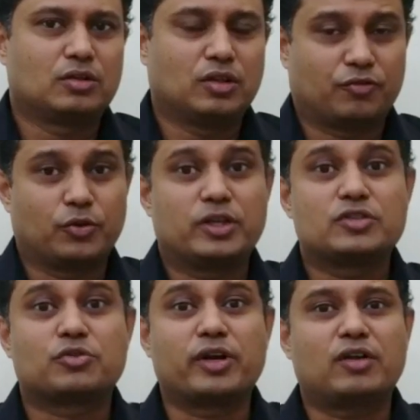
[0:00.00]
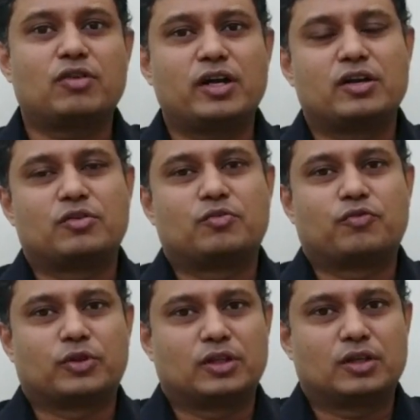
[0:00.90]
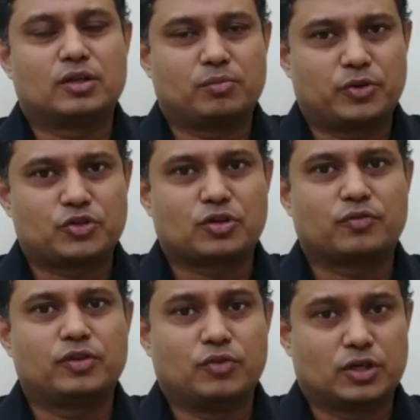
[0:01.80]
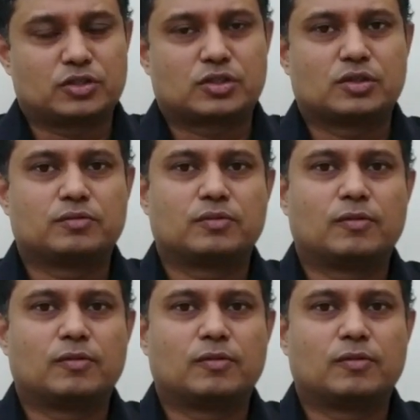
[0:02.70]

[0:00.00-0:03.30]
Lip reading: Therefore, it is required for the completion of the works.